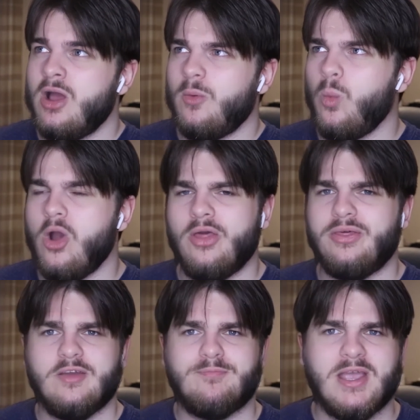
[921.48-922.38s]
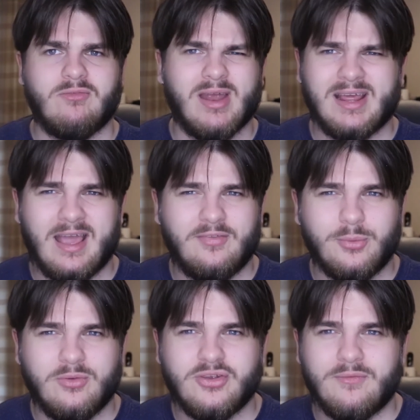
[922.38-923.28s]
worthy of being relegated
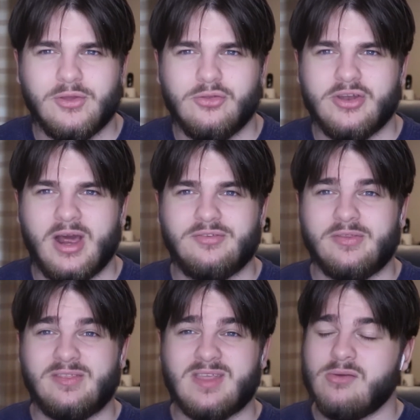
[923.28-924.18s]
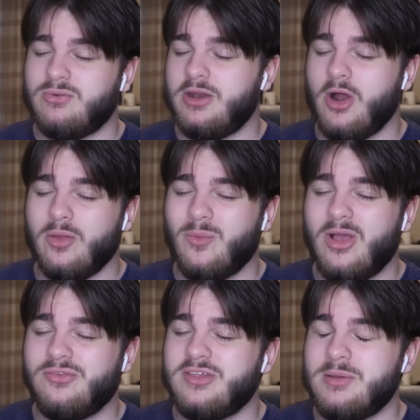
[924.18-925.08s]
with Sheffield United. They're definitely not the
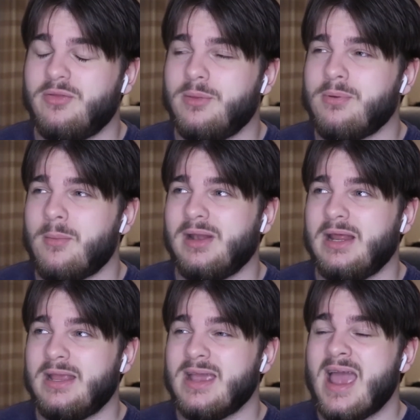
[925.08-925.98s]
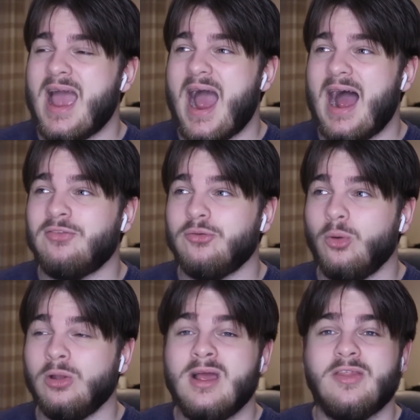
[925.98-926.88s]
worst team in the Premier League at all.